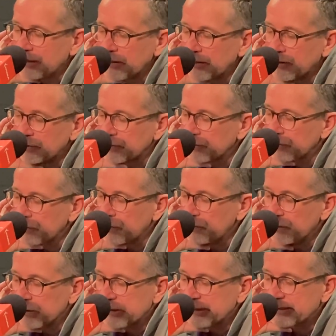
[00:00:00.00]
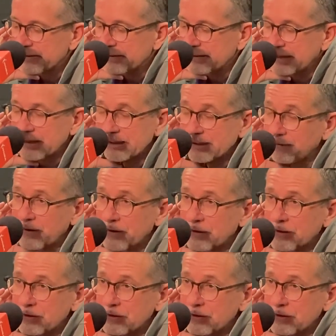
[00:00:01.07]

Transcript: our turnovers against a very